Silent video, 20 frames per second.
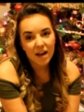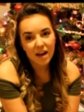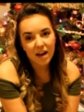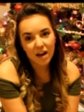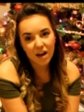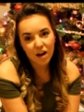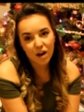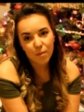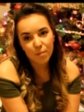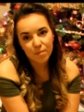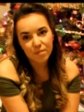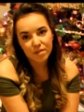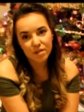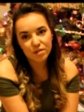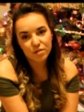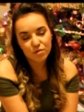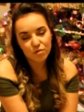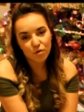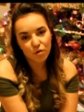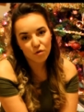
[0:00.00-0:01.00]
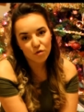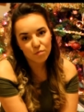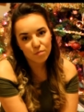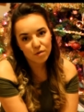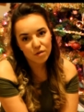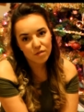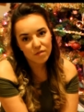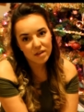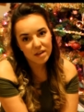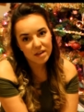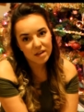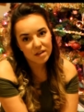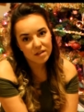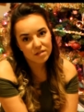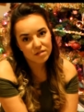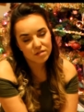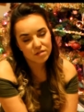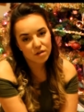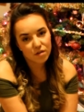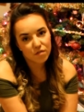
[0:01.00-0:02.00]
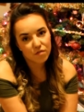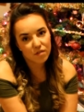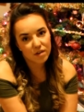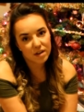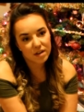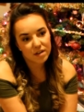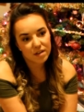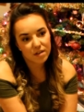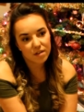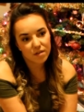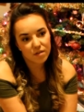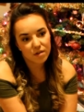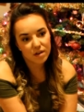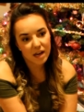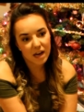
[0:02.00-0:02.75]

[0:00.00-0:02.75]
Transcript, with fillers: Um, the troll movie is so freaking cute.